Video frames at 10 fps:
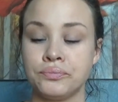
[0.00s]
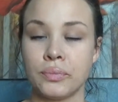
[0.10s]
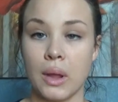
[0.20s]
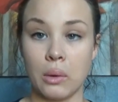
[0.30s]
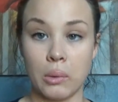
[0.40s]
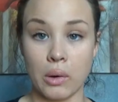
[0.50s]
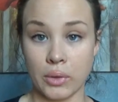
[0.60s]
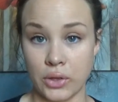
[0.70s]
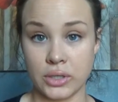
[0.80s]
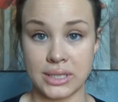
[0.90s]
it will work
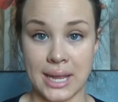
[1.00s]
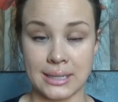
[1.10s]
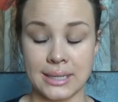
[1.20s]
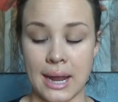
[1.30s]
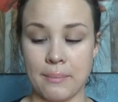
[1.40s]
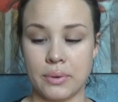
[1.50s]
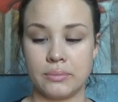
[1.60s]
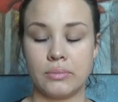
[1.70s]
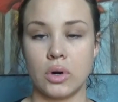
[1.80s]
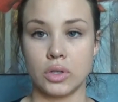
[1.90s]
with your skin type
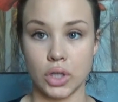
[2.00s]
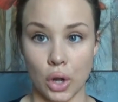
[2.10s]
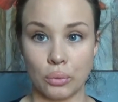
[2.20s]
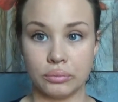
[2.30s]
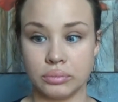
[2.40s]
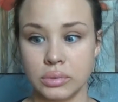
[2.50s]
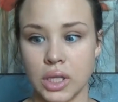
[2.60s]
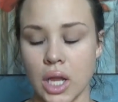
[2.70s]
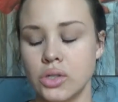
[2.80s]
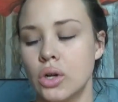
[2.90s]
or tone,
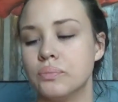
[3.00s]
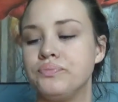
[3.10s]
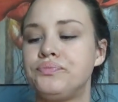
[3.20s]
skin tone.